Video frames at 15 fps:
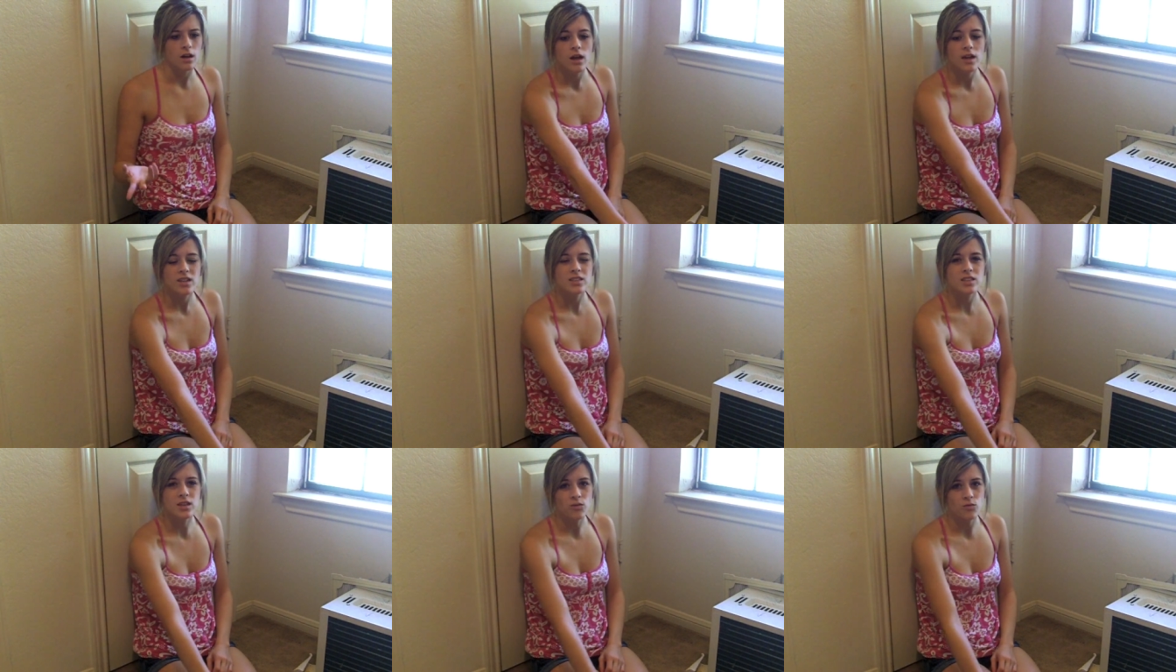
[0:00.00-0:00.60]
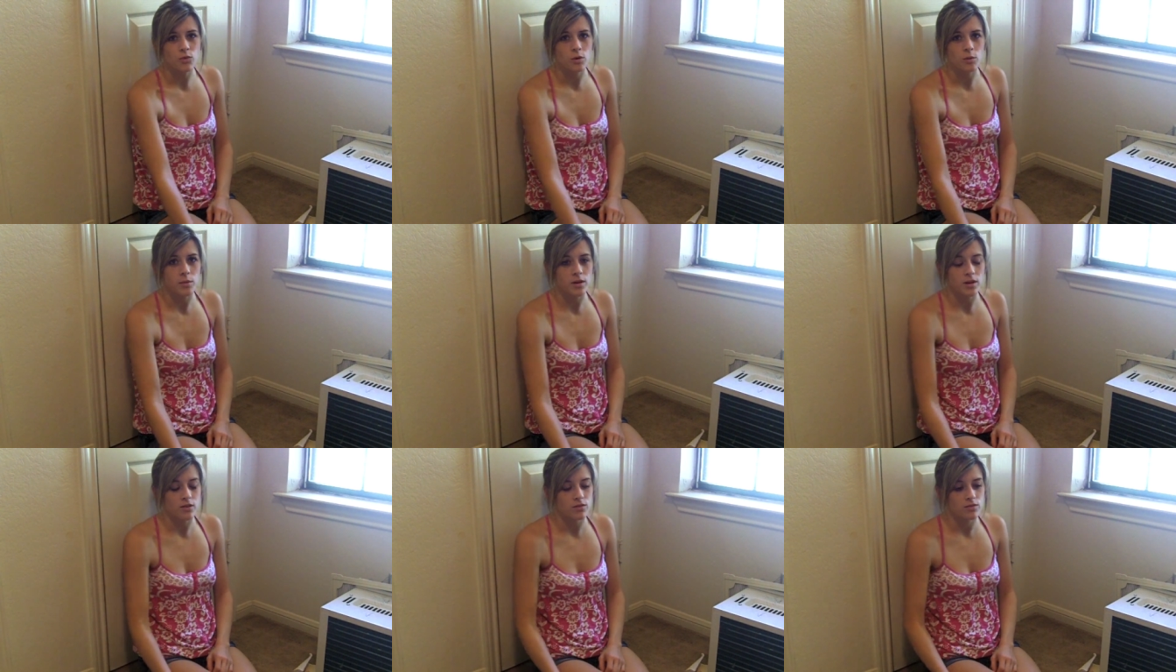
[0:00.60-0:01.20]
He's
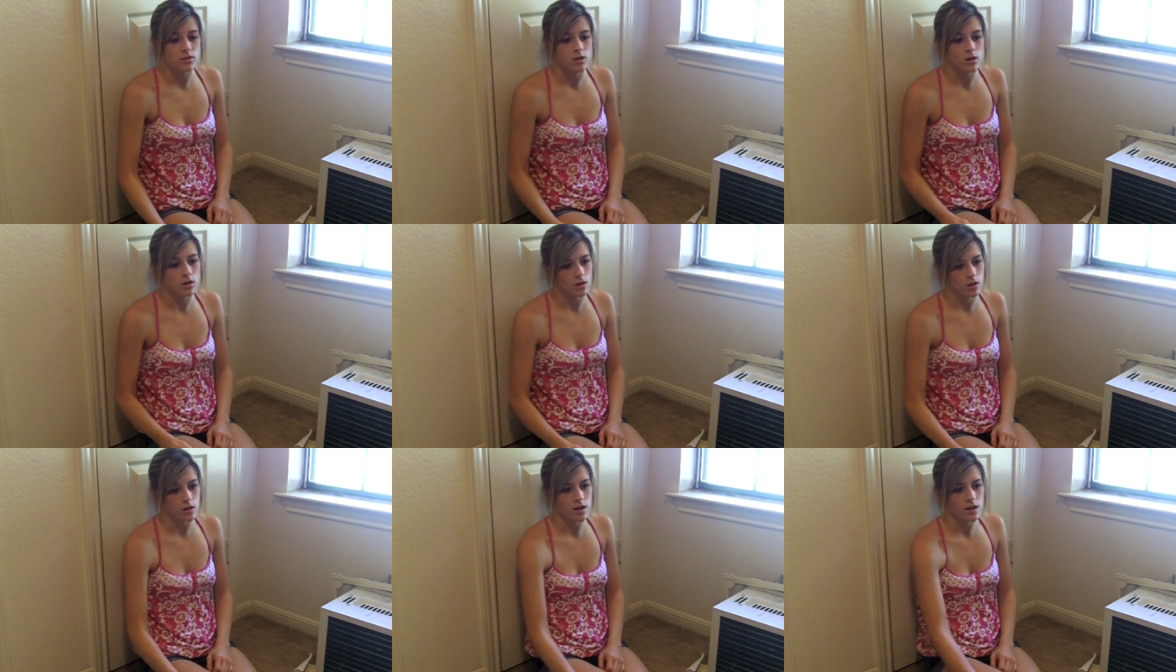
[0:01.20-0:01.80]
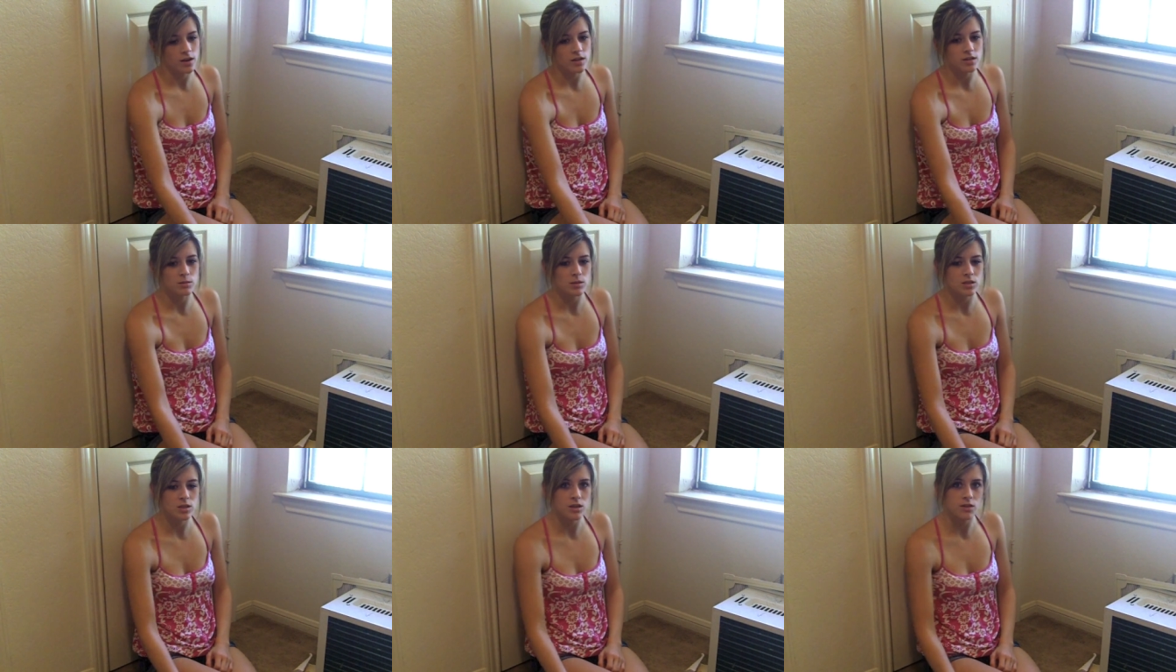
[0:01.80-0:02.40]
informative on a lot,
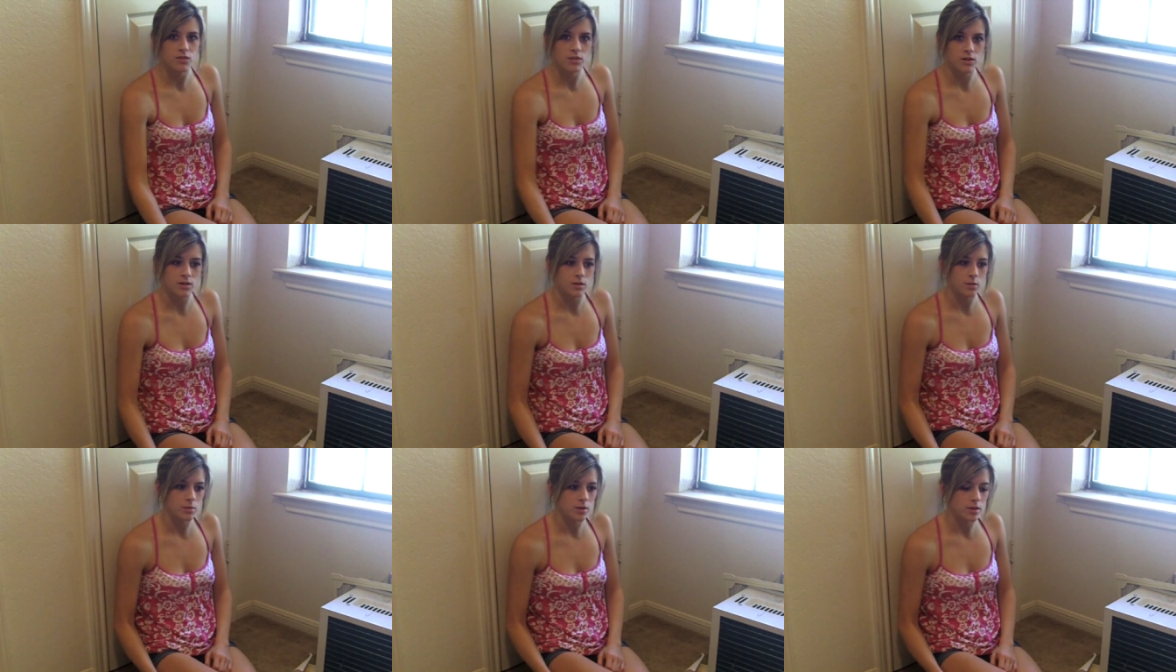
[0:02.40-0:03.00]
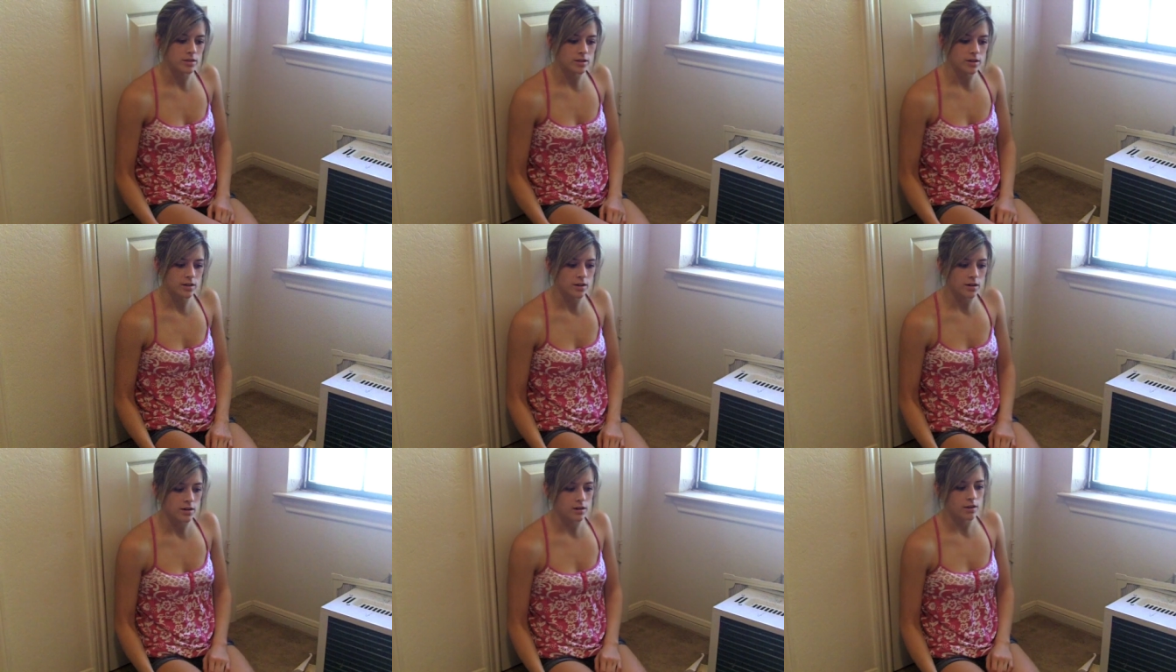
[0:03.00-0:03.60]
especially if you're in the
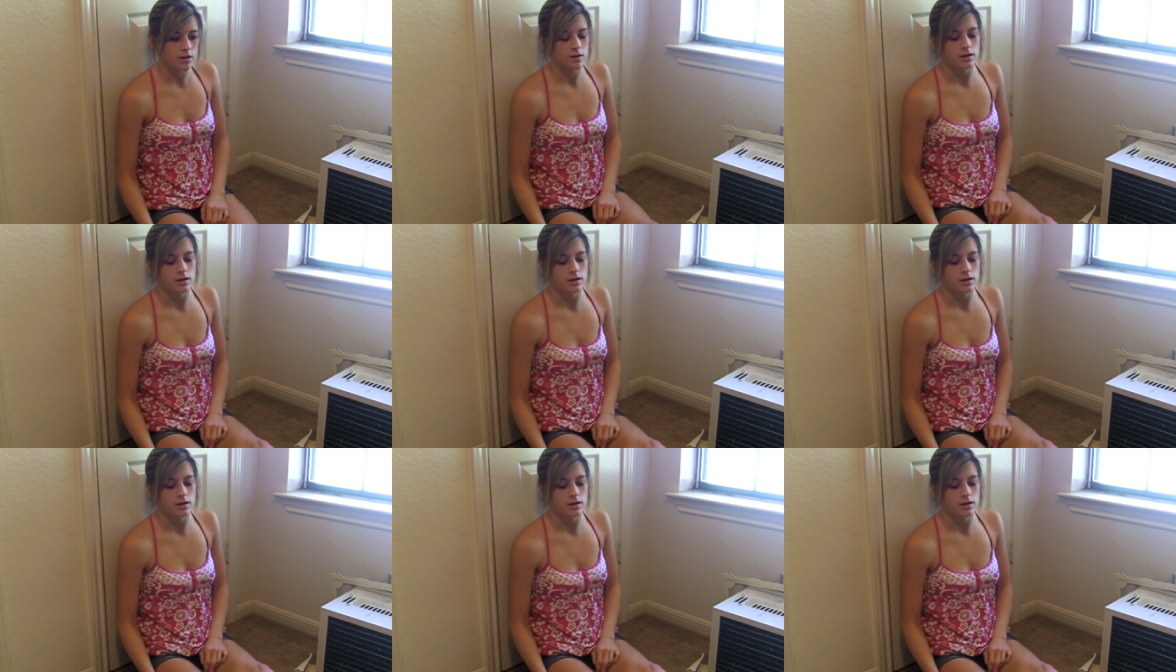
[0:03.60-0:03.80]
military.